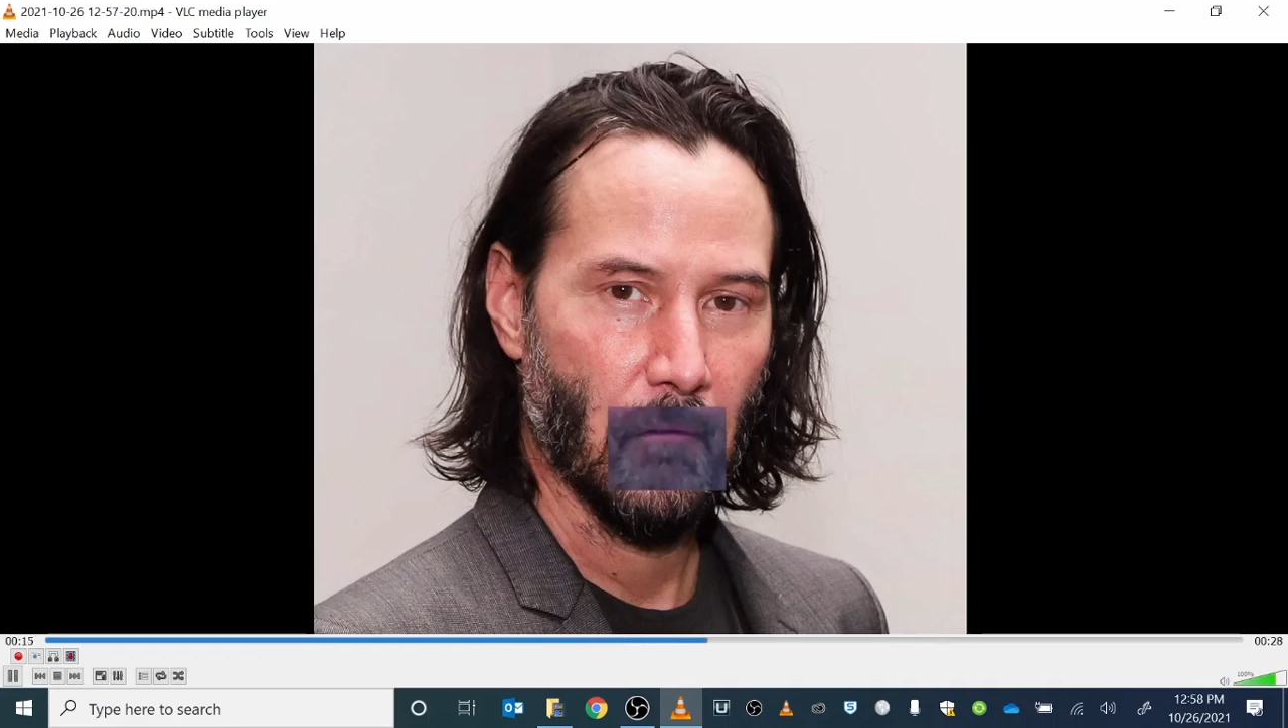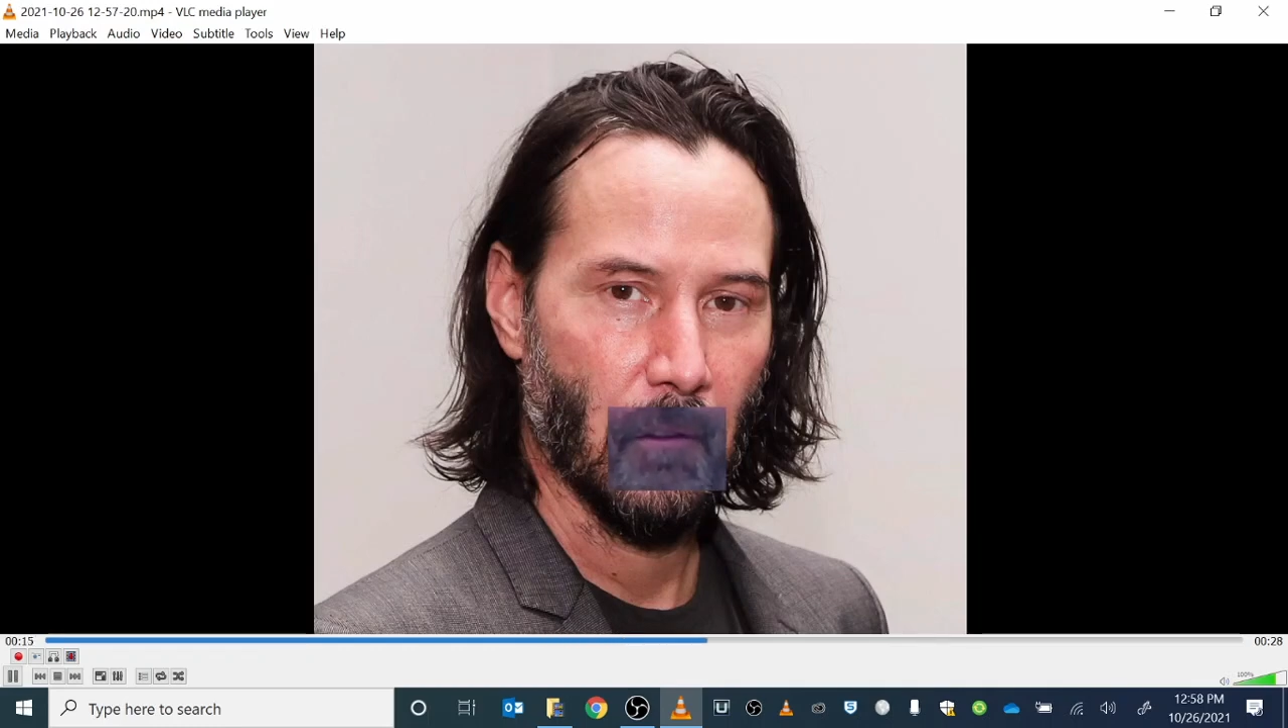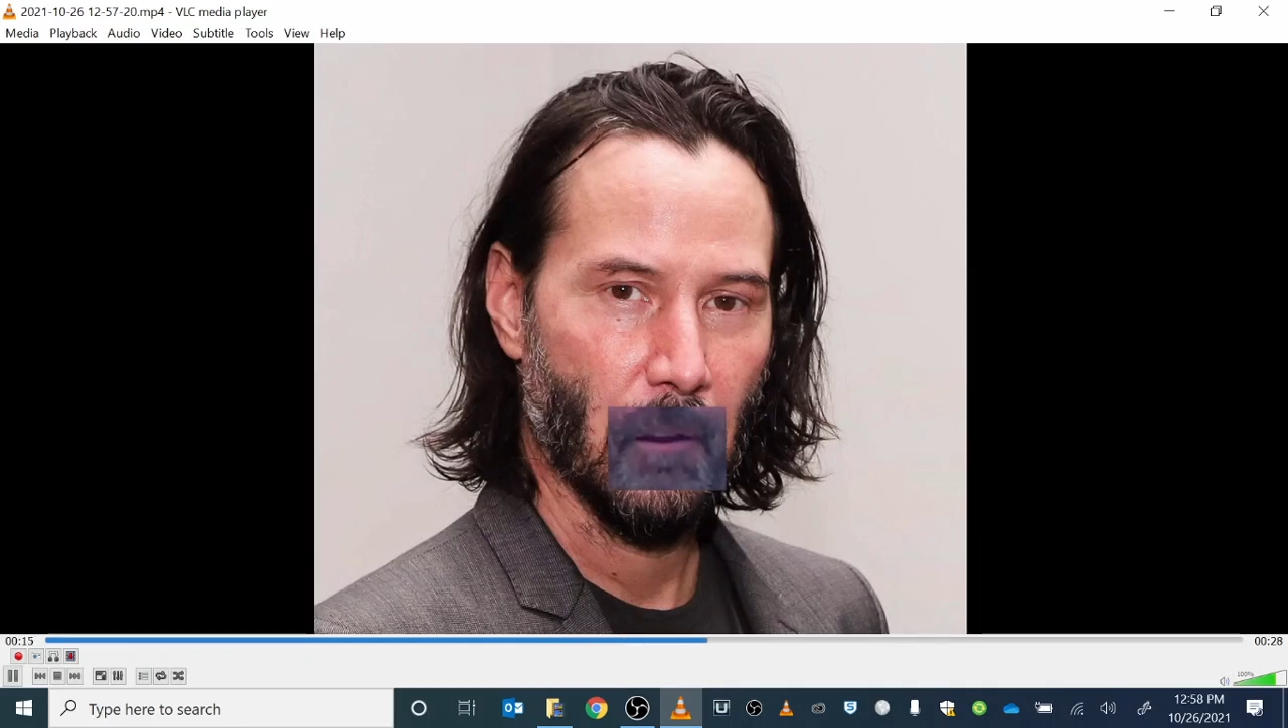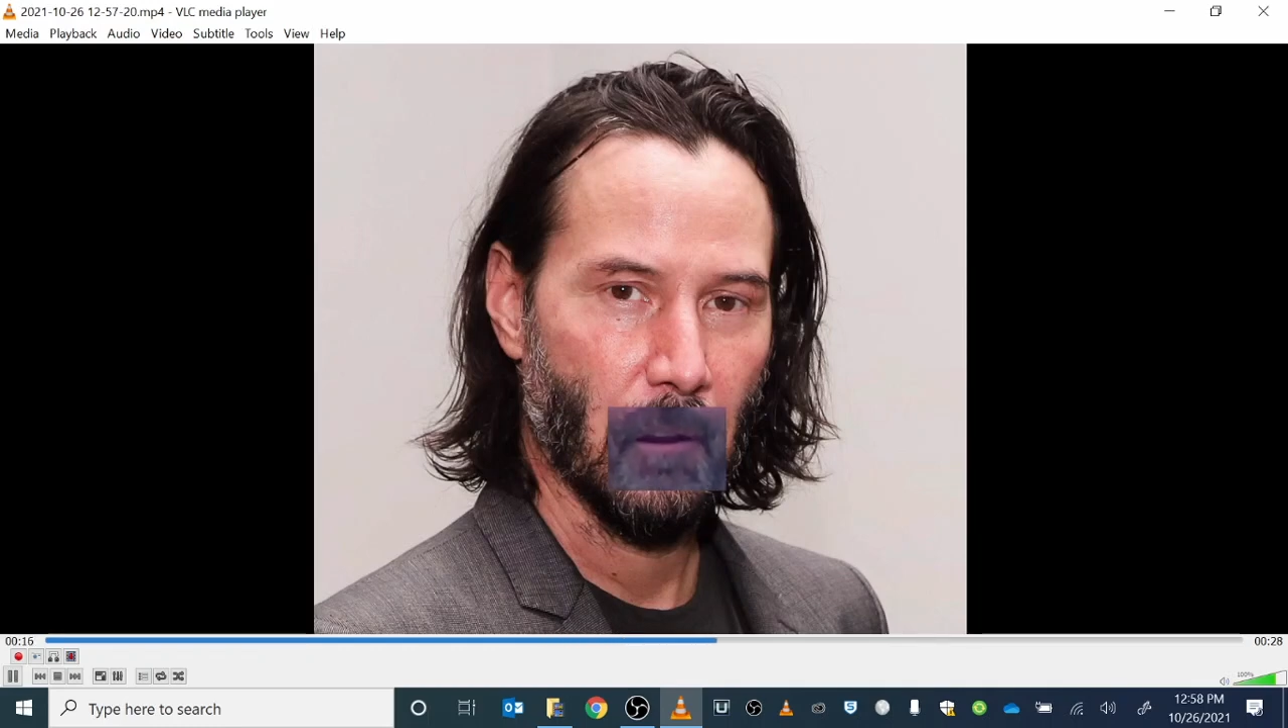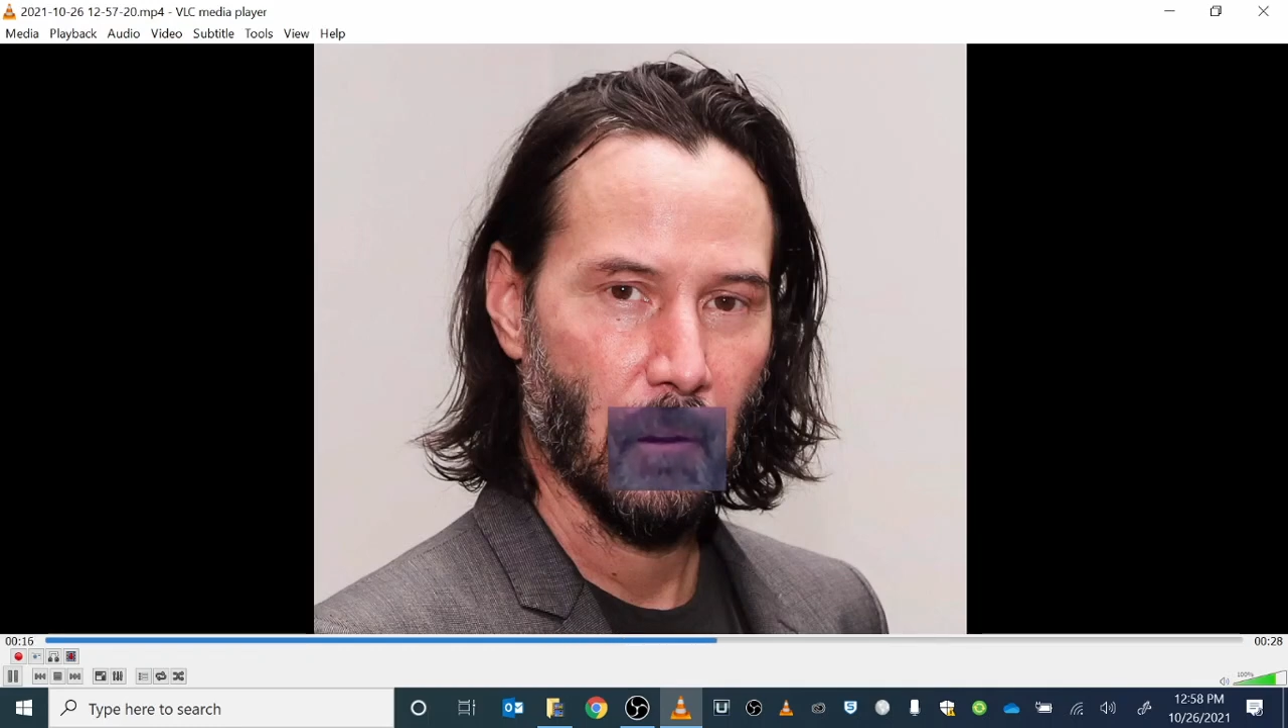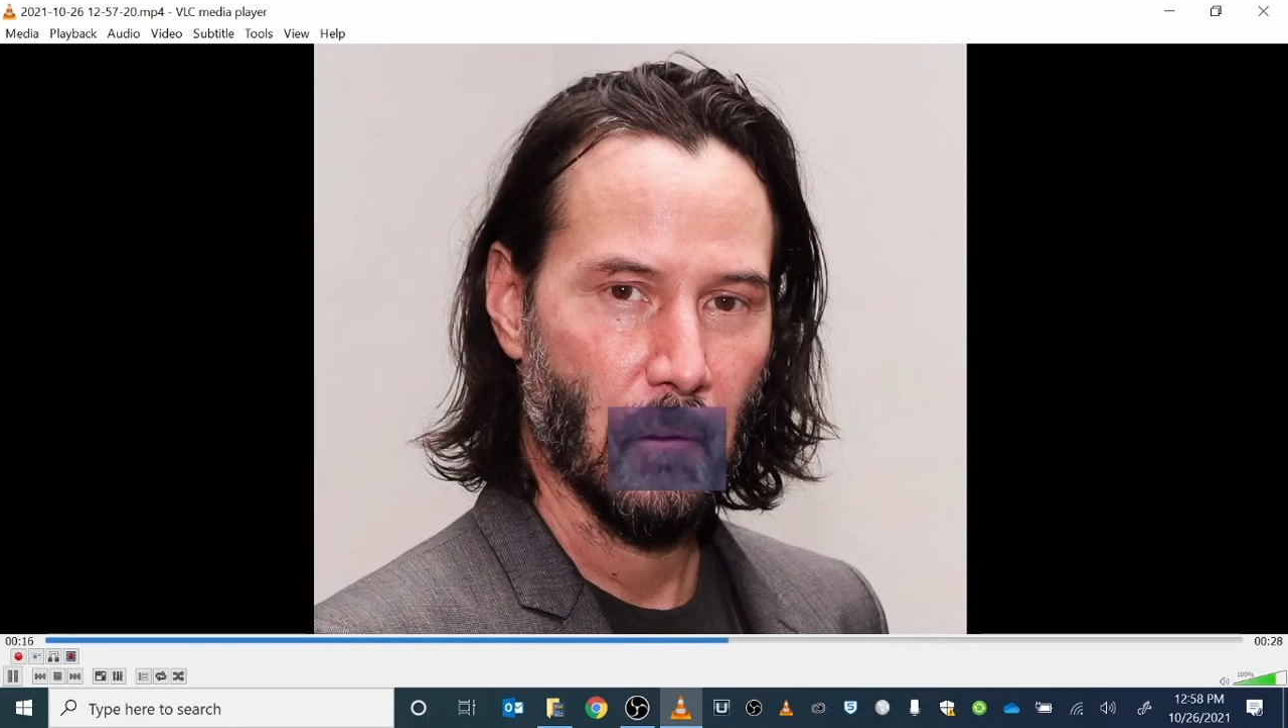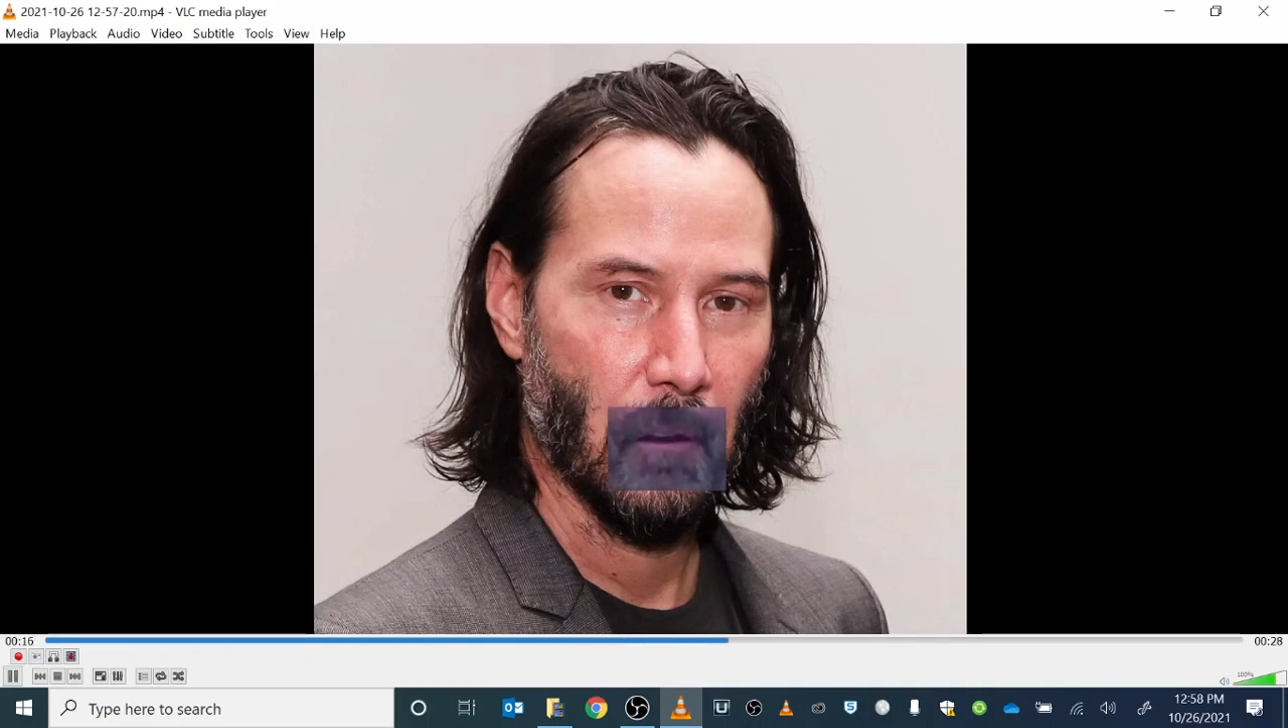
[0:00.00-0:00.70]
video